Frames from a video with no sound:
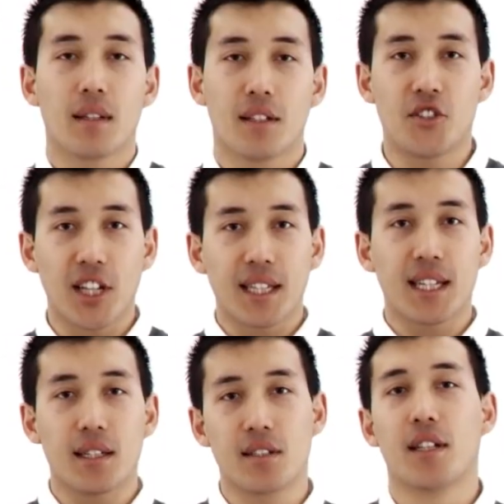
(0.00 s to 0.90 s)
The J
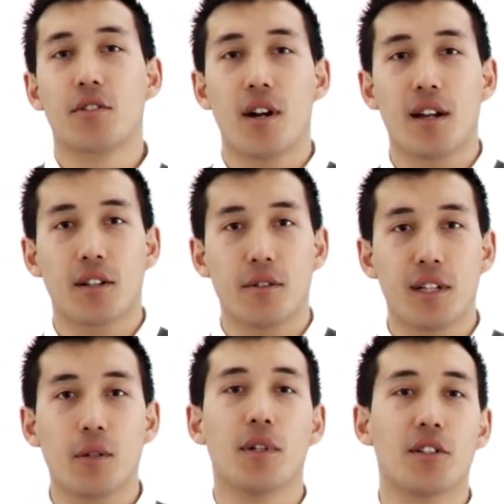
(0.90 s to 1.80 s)
kit is an electronic
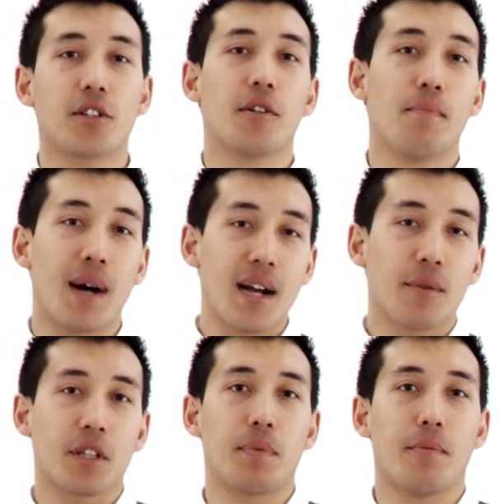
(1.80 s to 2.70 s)
unit which, combined
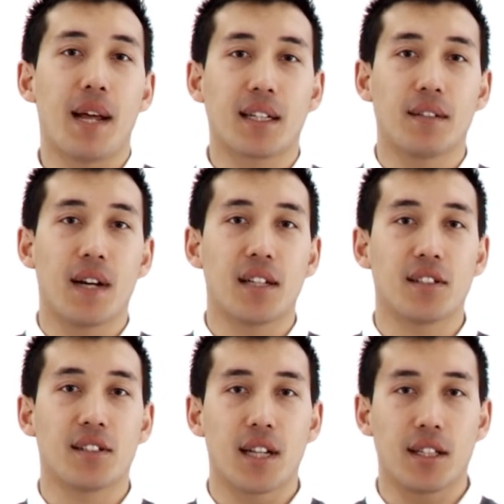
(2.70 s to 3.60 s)
with a pneumatic device
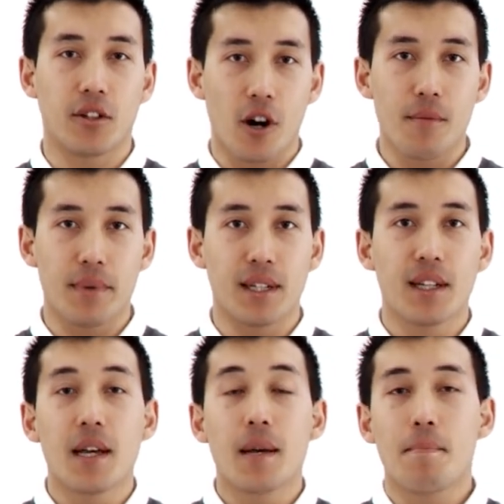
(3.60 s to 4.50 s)
inside the garment,
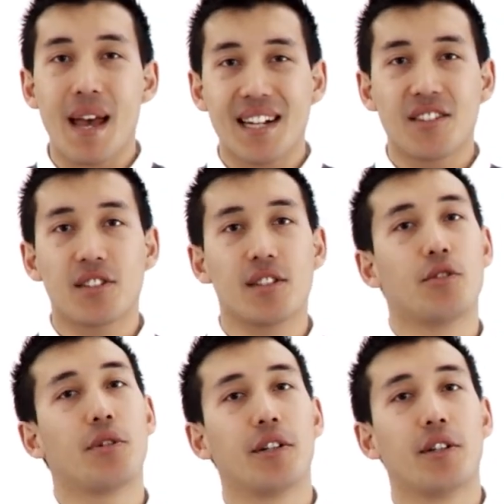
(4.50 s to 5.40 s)
manages and
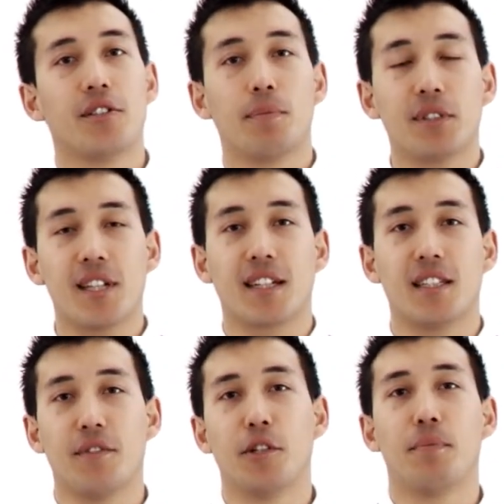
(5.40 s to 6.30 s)
triggers the
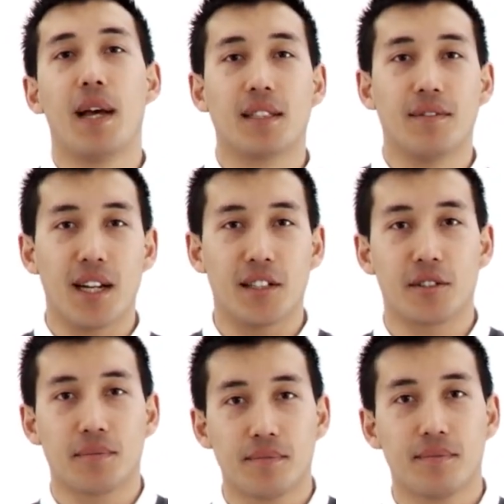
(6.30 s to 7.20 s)
protective airbag device.